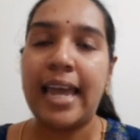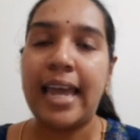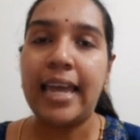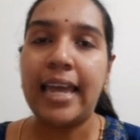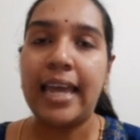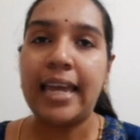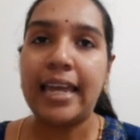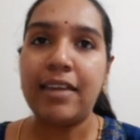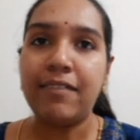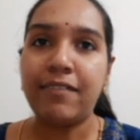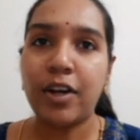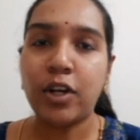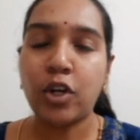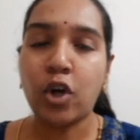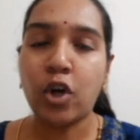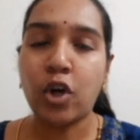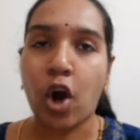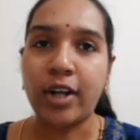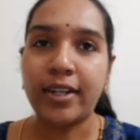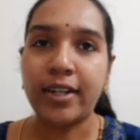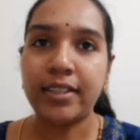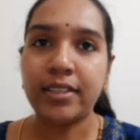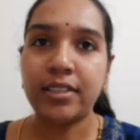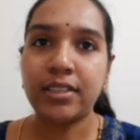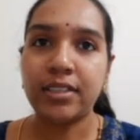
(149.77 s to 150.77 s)
If a
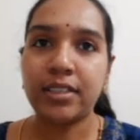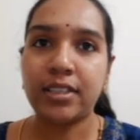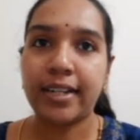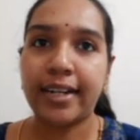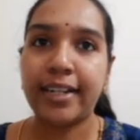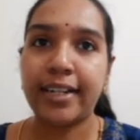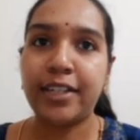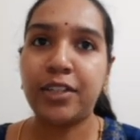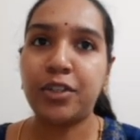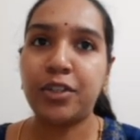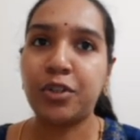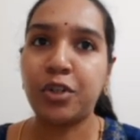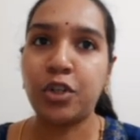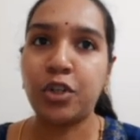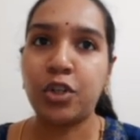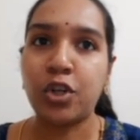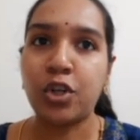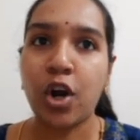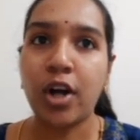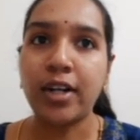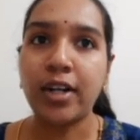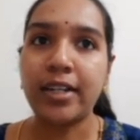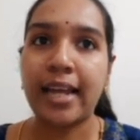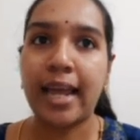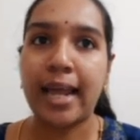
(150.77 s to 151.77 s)
cotton thread do
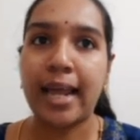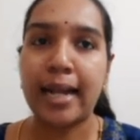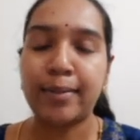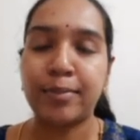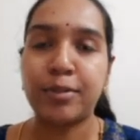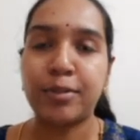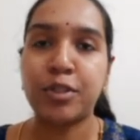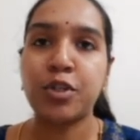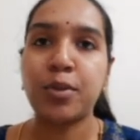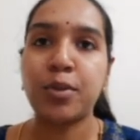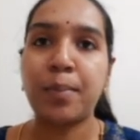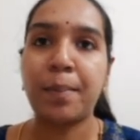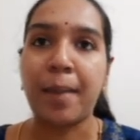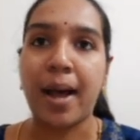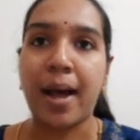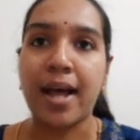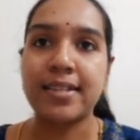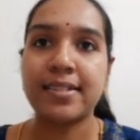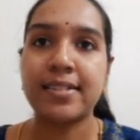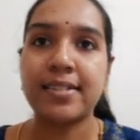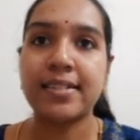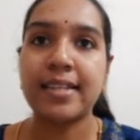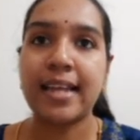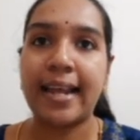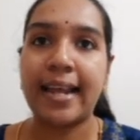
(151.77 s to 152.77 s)
not help to
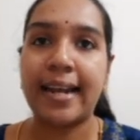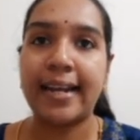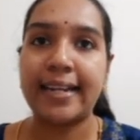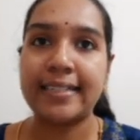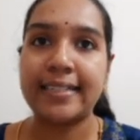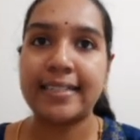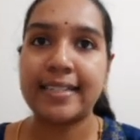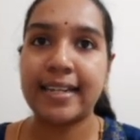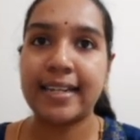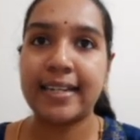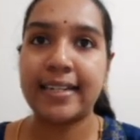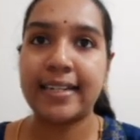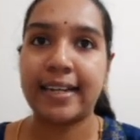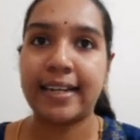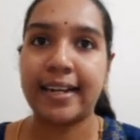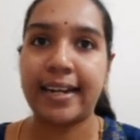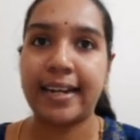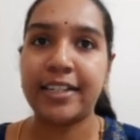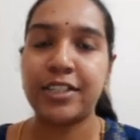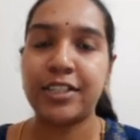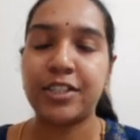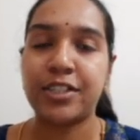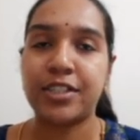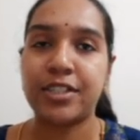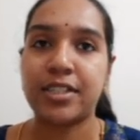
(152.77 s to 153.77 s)
pass the electric
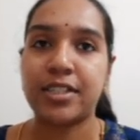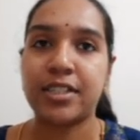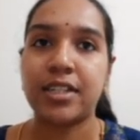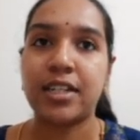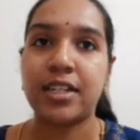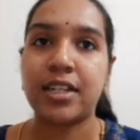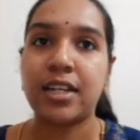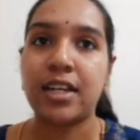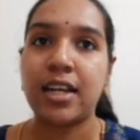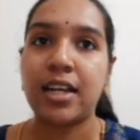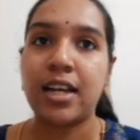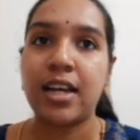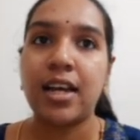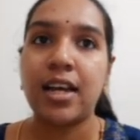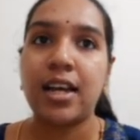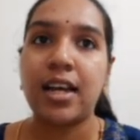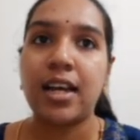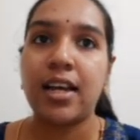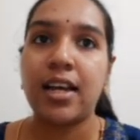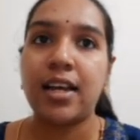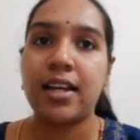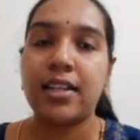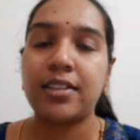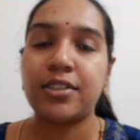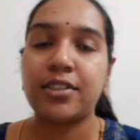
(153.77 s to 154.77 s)
current
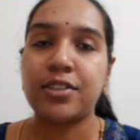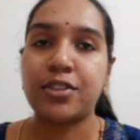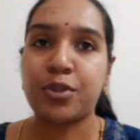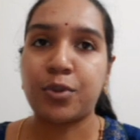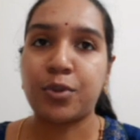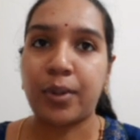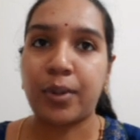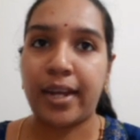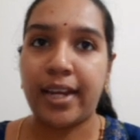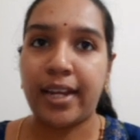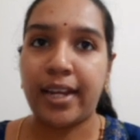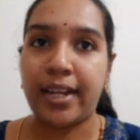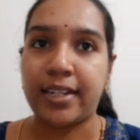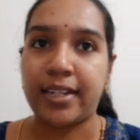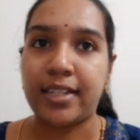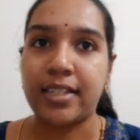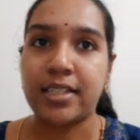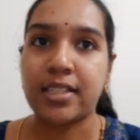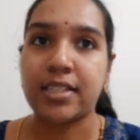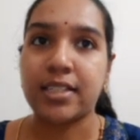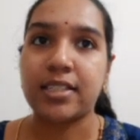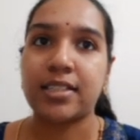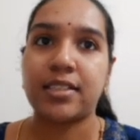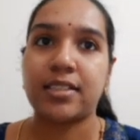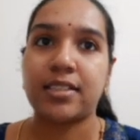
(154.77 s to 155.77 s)
through it,
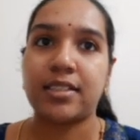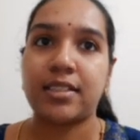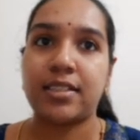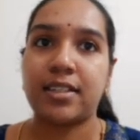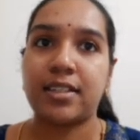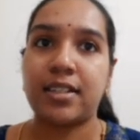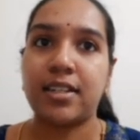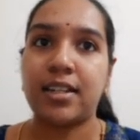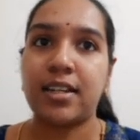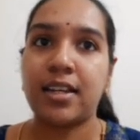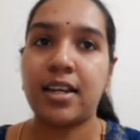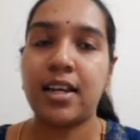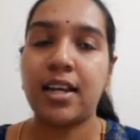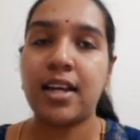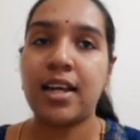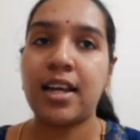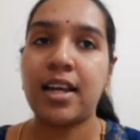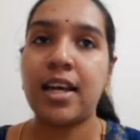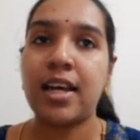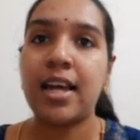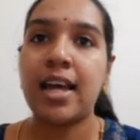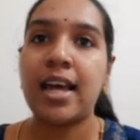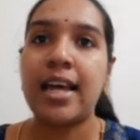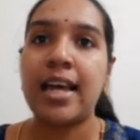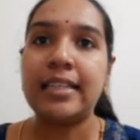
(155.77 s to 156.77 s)

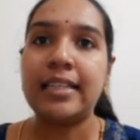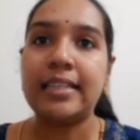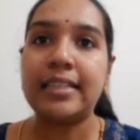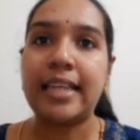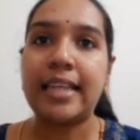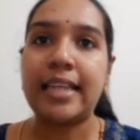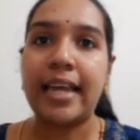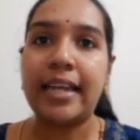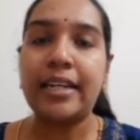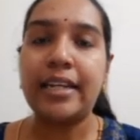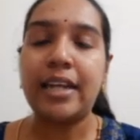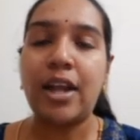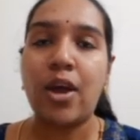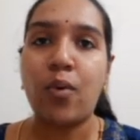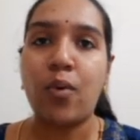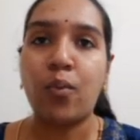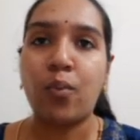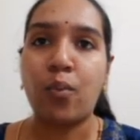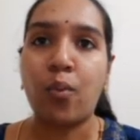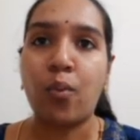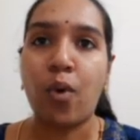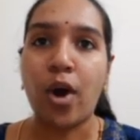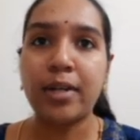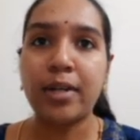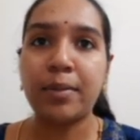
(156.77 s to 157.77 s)
then
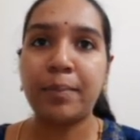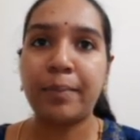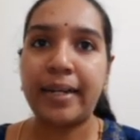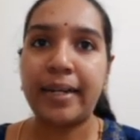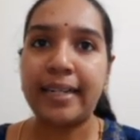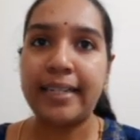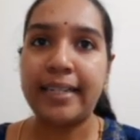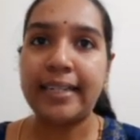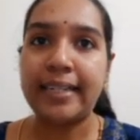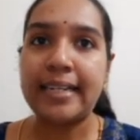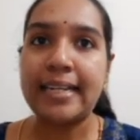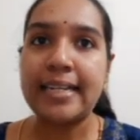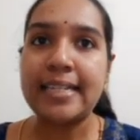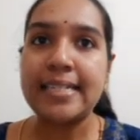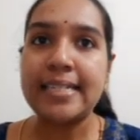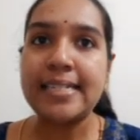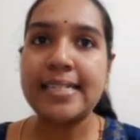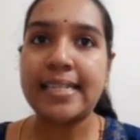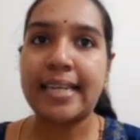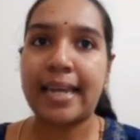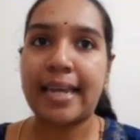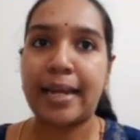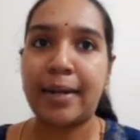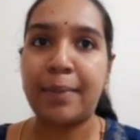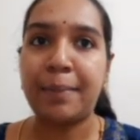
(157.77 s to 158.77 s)
what materials
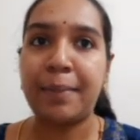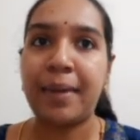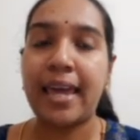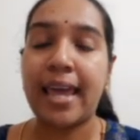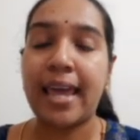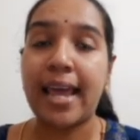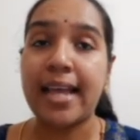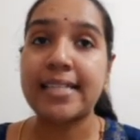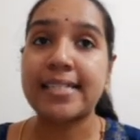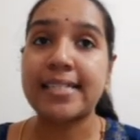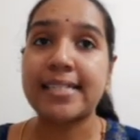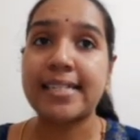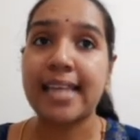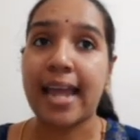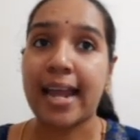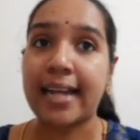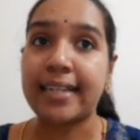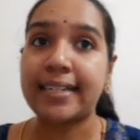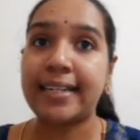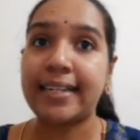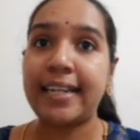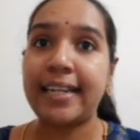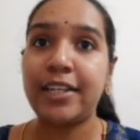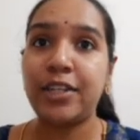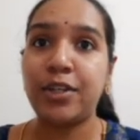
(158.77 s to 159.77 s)
can be
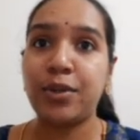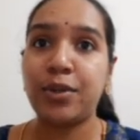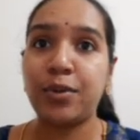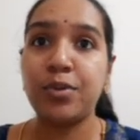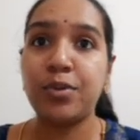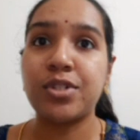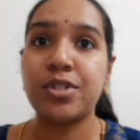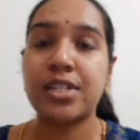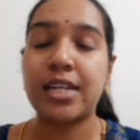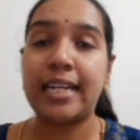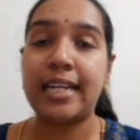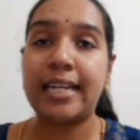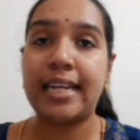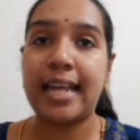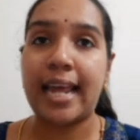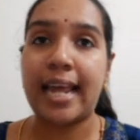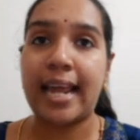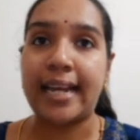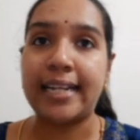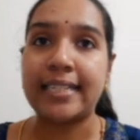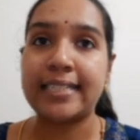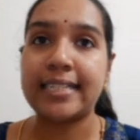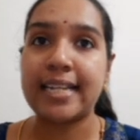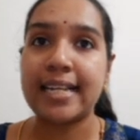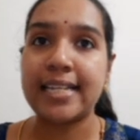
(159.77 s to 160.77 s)
exactly used in
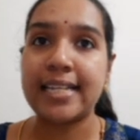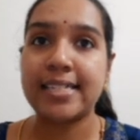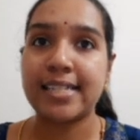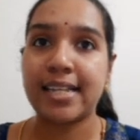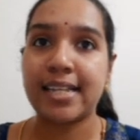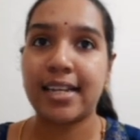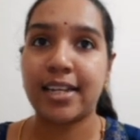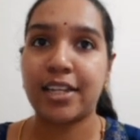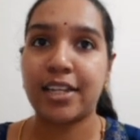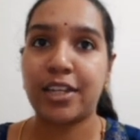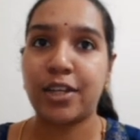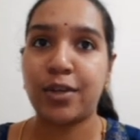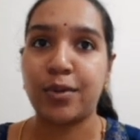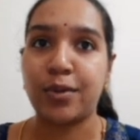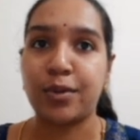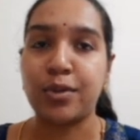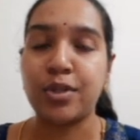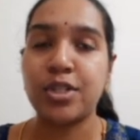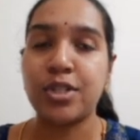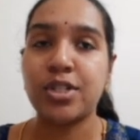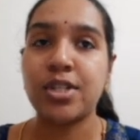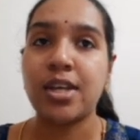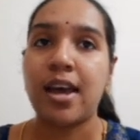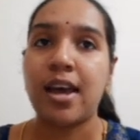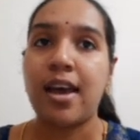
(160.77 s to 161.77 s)
electric
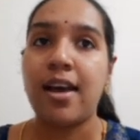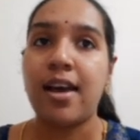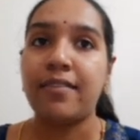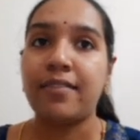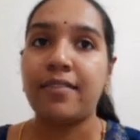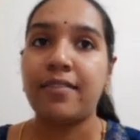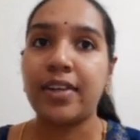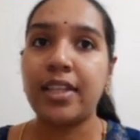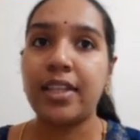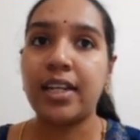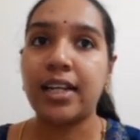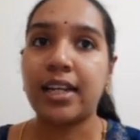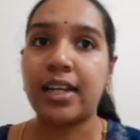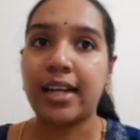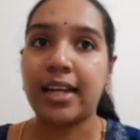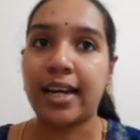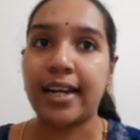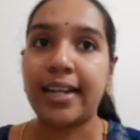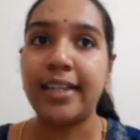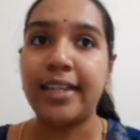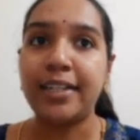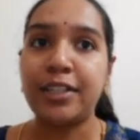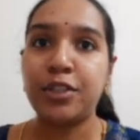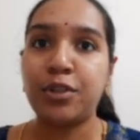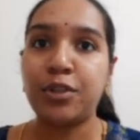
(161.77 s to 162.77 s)
circuits for the
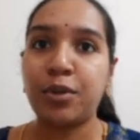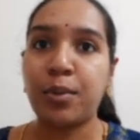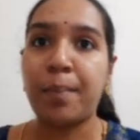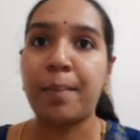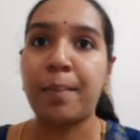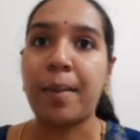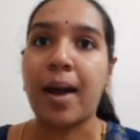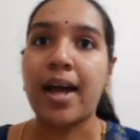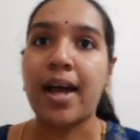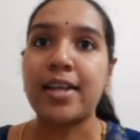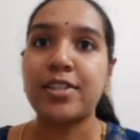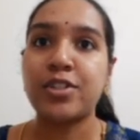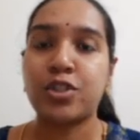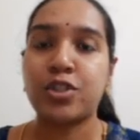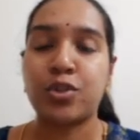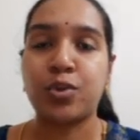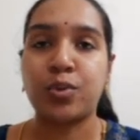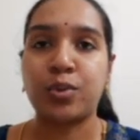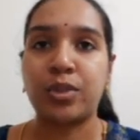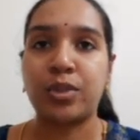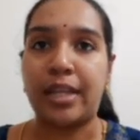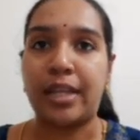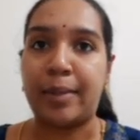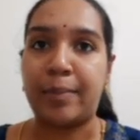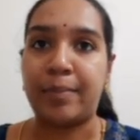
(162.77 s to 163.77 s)
current to pass
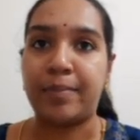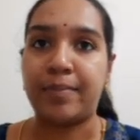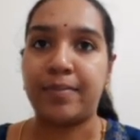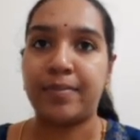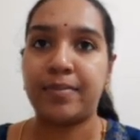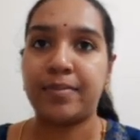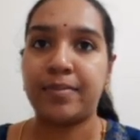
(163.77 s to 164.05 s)
through them?